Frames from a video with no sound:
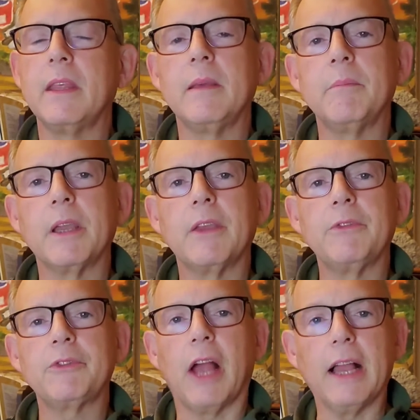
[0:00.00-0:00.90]
because
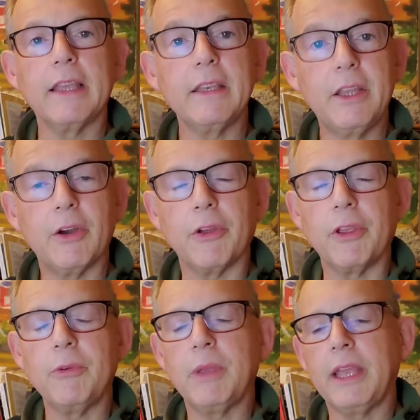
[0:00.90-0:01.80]
shock can kill
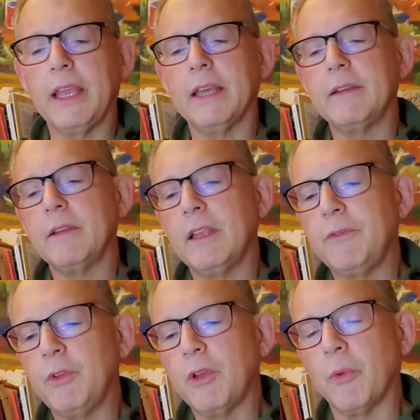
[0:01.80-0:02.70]
you. And
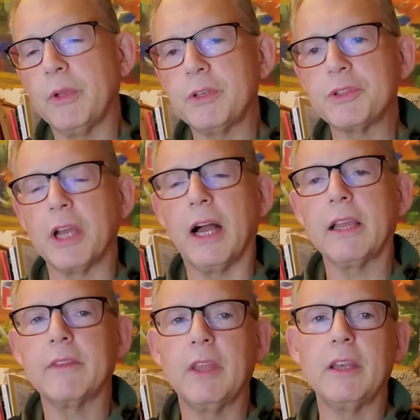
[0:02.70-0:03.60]
if you go into
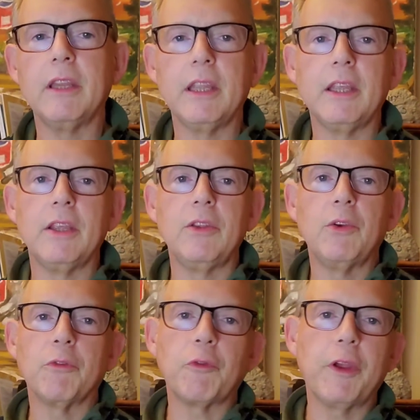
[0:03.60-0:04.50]
shock, then
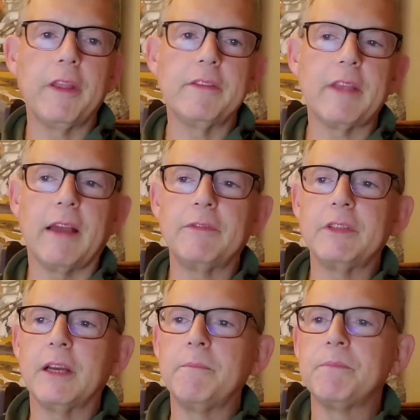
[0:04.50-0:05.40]
your friends have
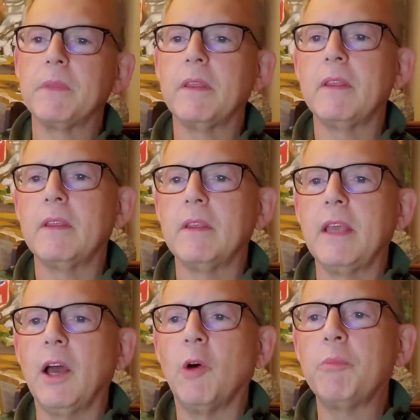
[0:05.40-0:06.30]
to
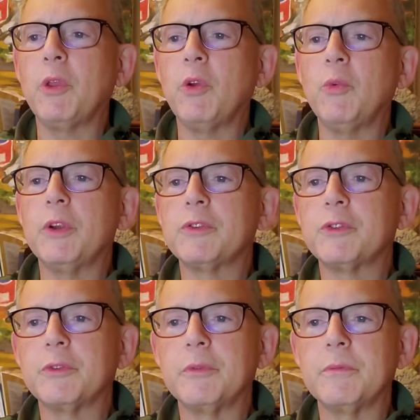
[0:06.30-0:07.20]
help you, which